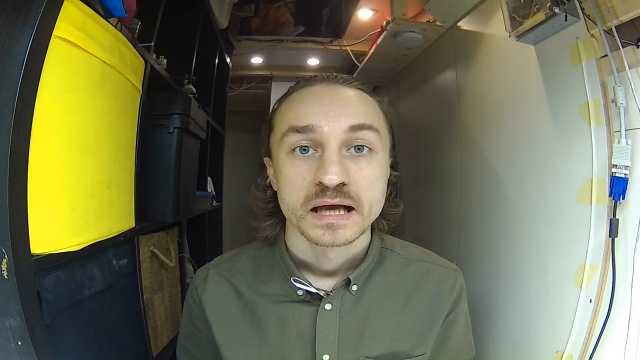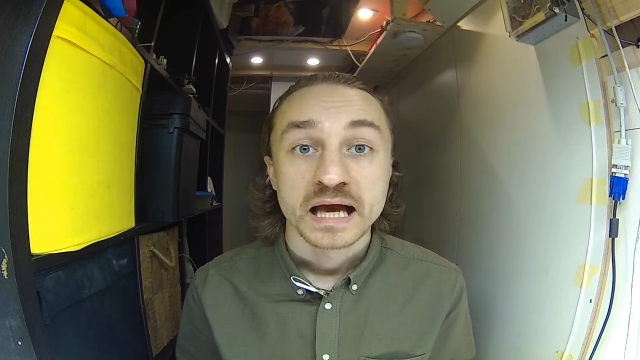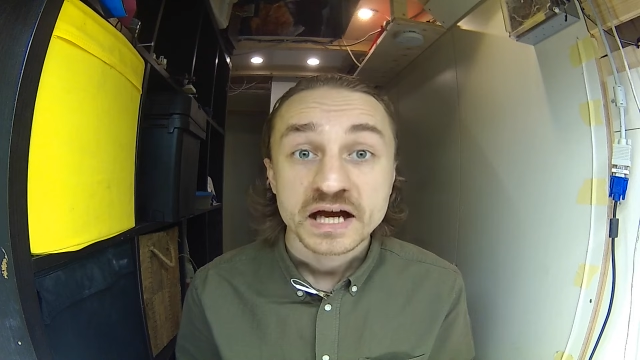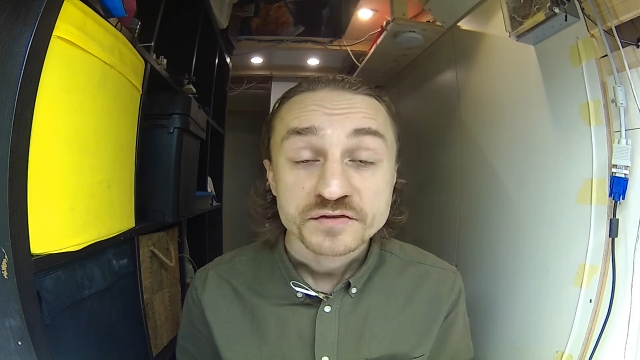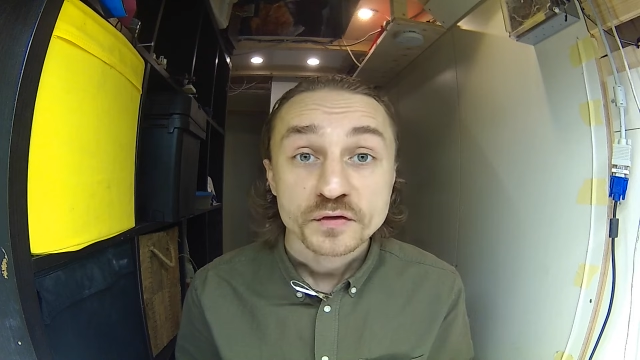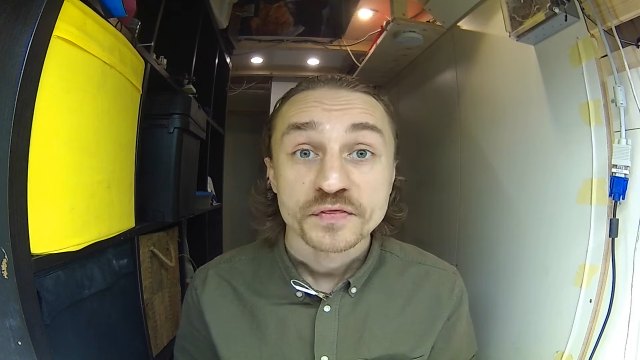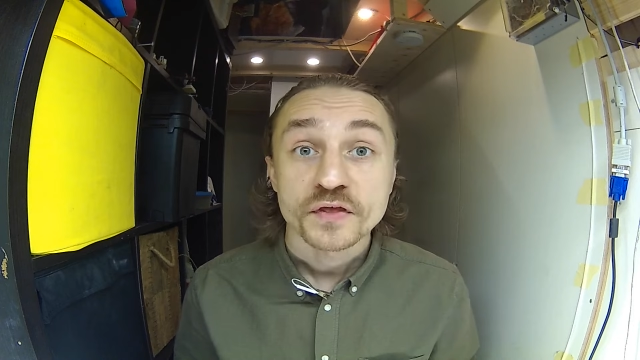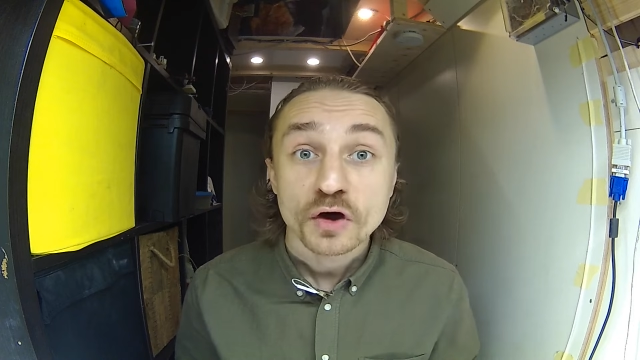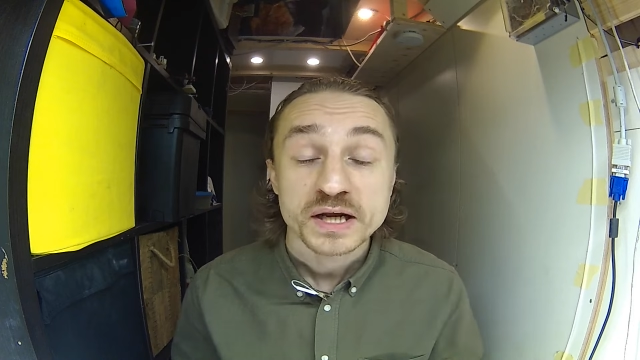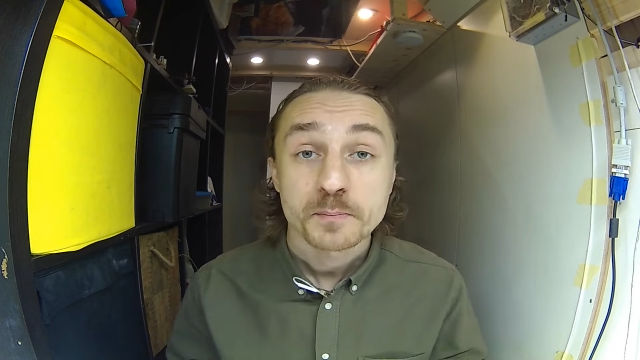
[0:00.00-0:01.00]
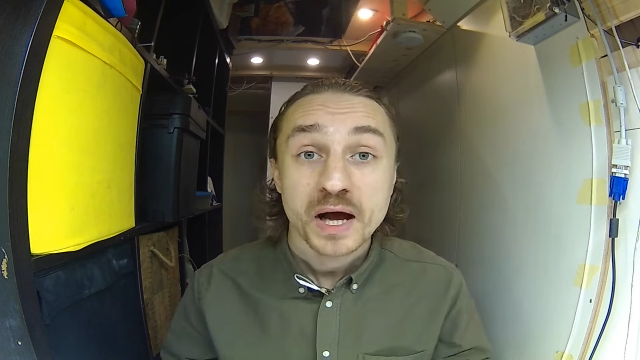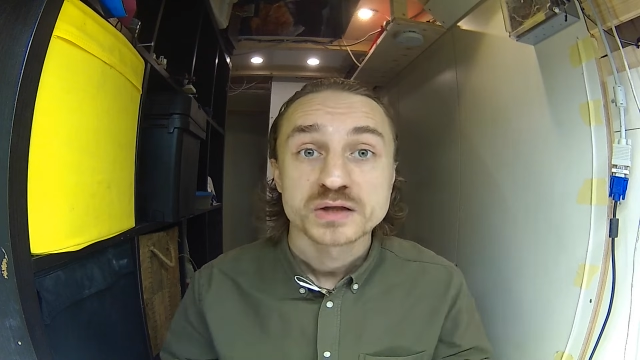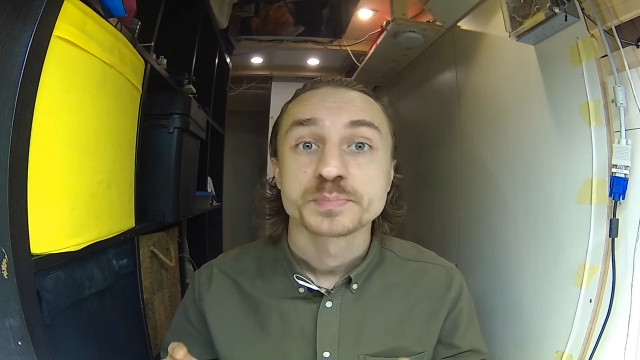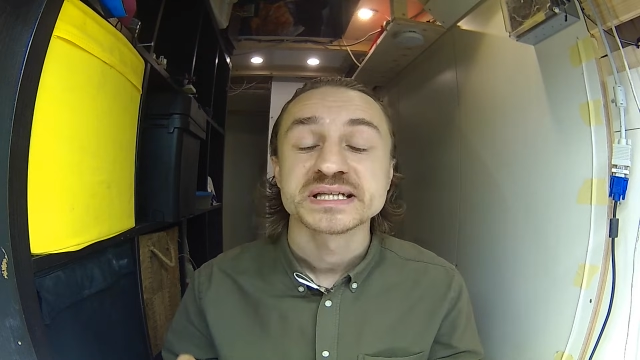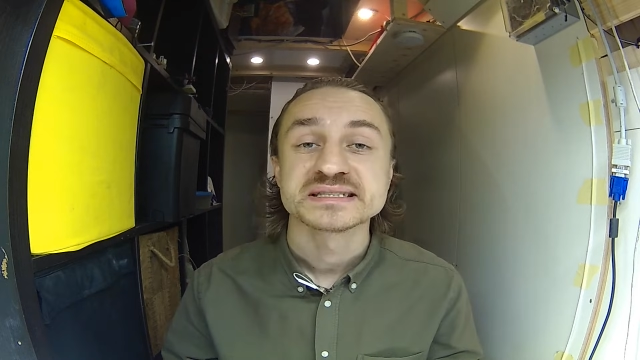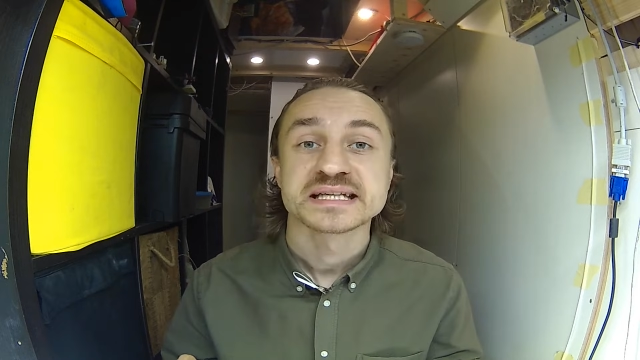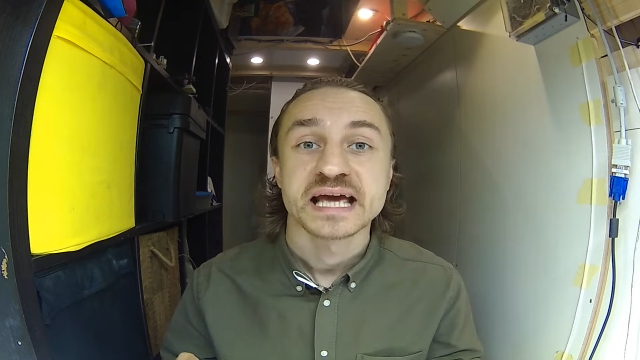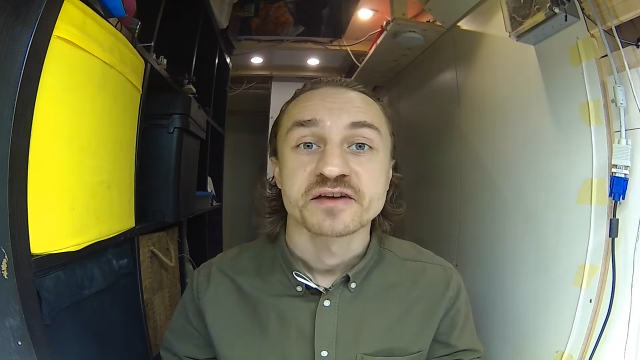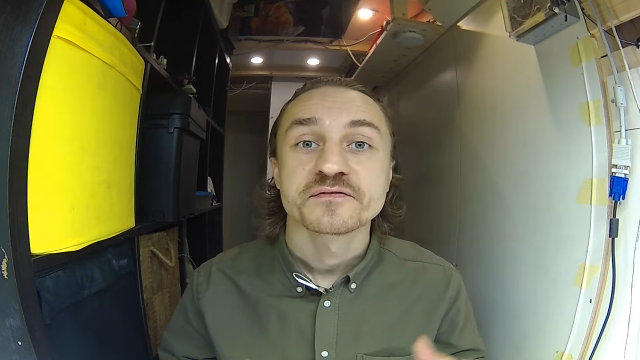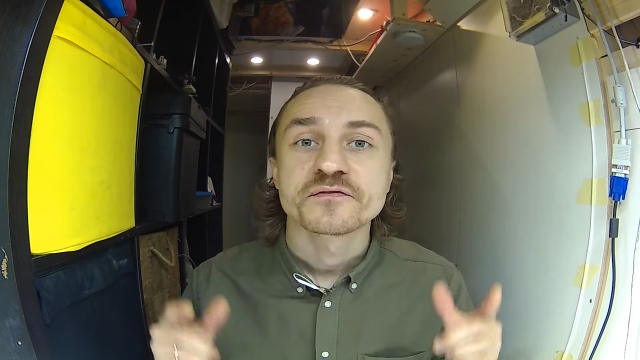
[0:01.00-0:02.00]
Have you thought about
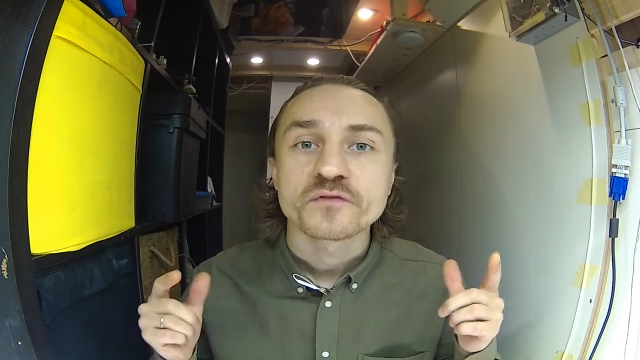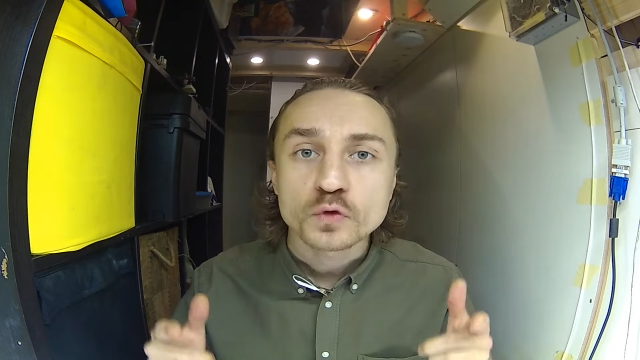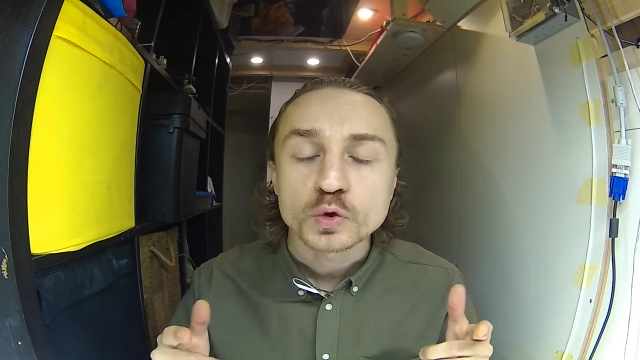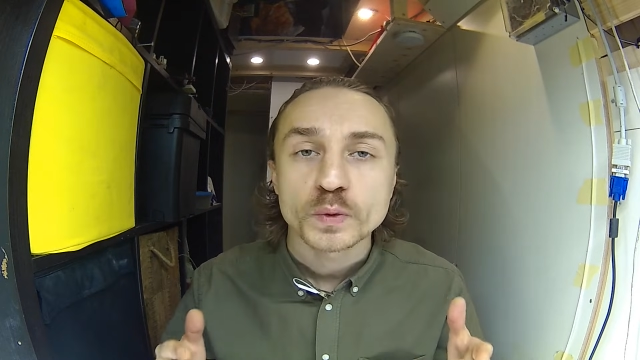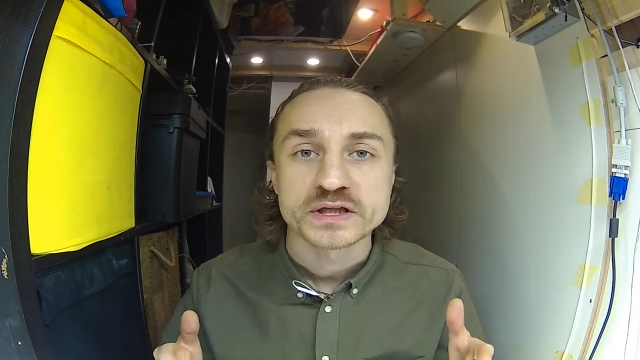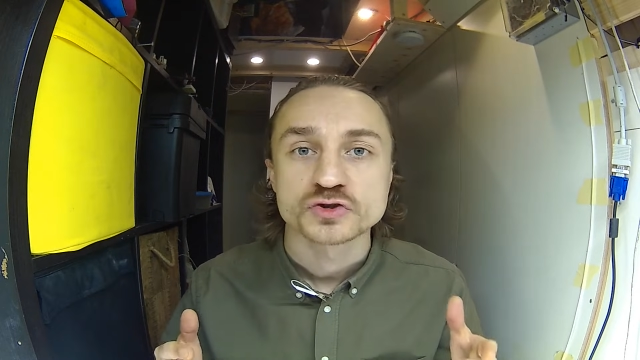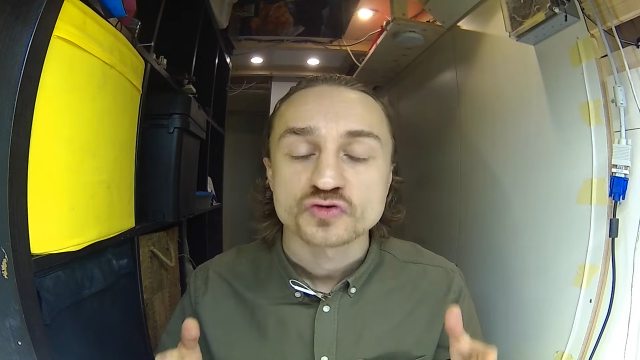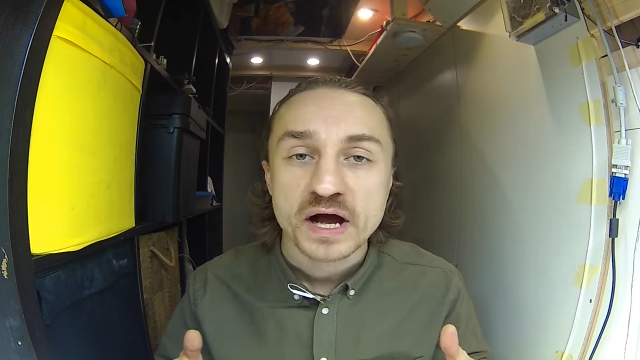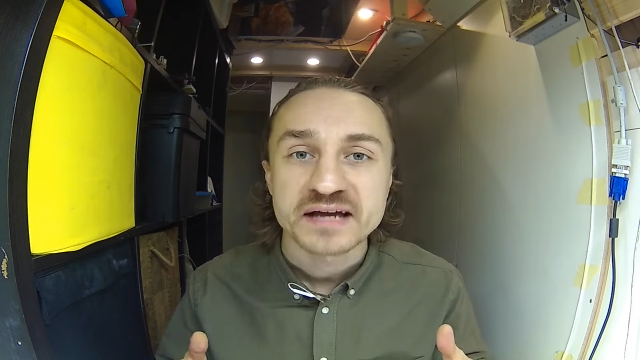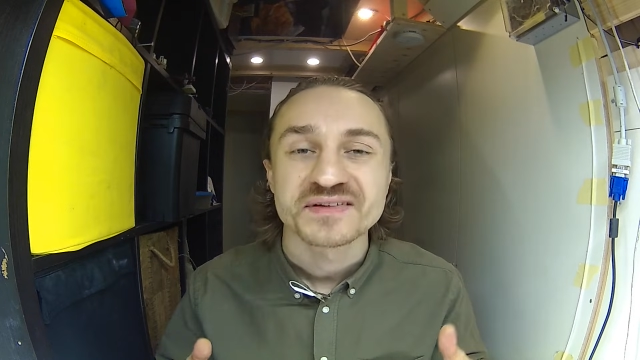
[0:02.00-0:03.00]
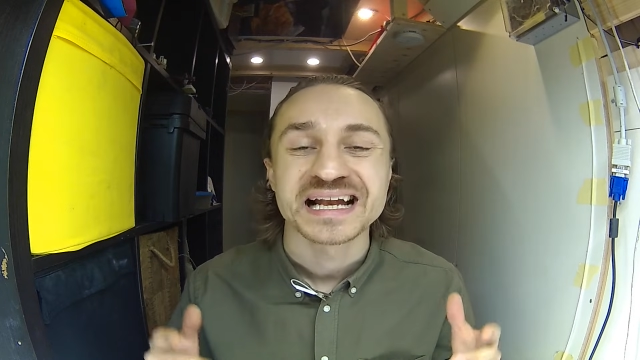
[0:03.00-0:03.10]
building a full-wheel drive